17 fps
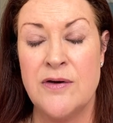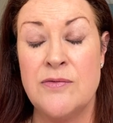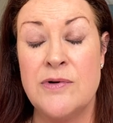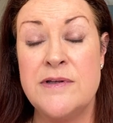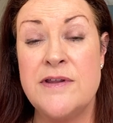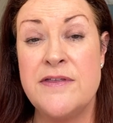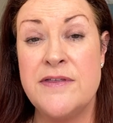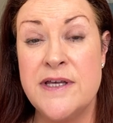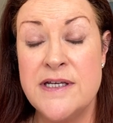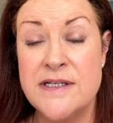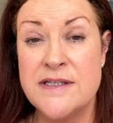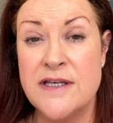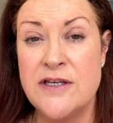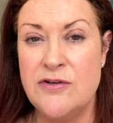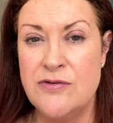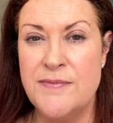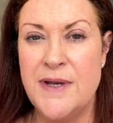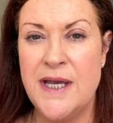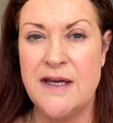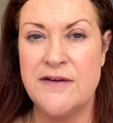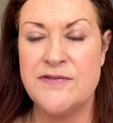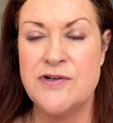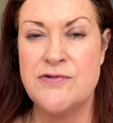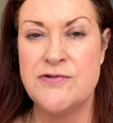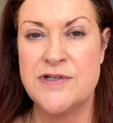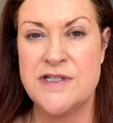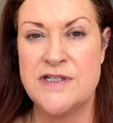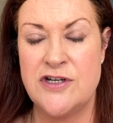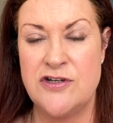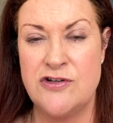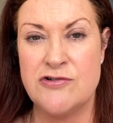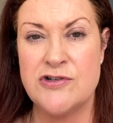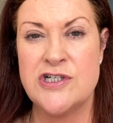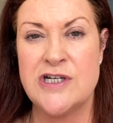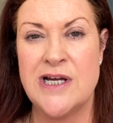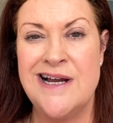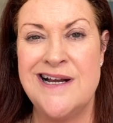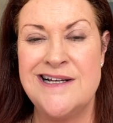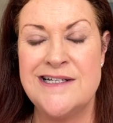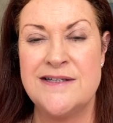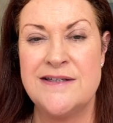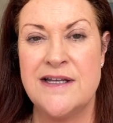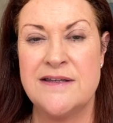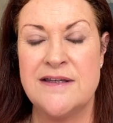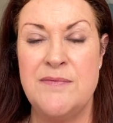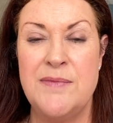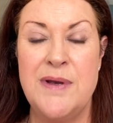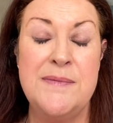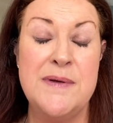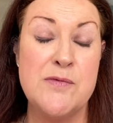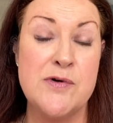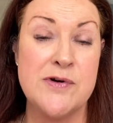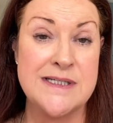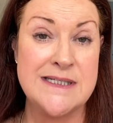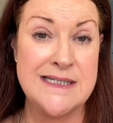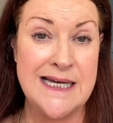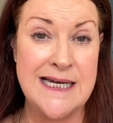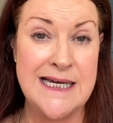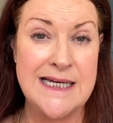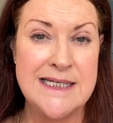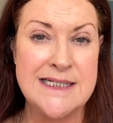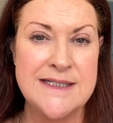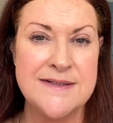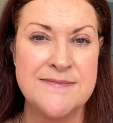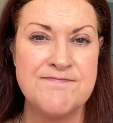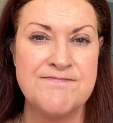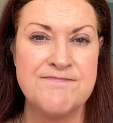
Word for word: Well, the things that you may have noticed in your child that they may be more sad,